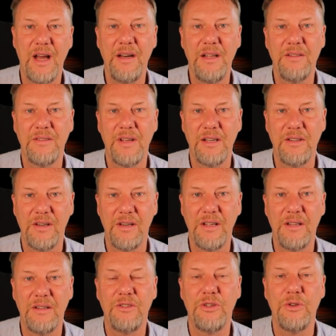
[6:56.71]
and it's
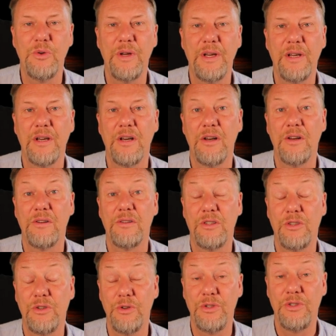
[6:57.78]
actually doing a
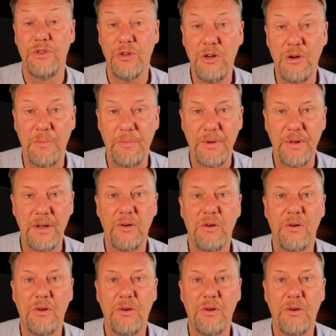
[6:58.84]
good job